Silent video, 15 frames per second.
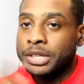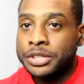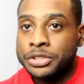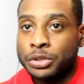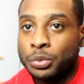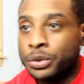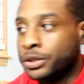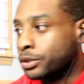
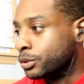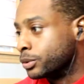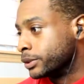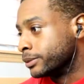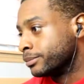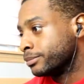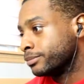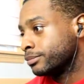He's a real
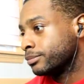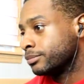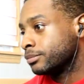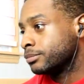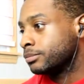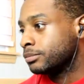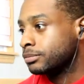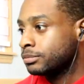one.
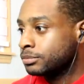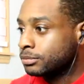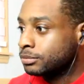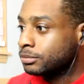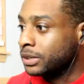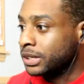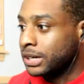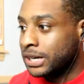
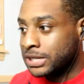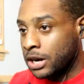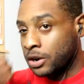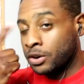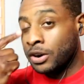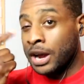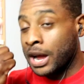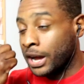And that's
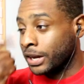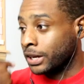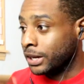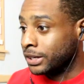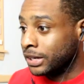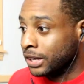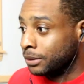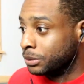how her eye
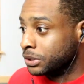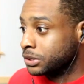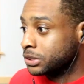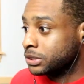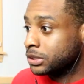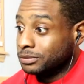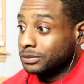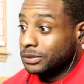got
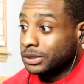damaged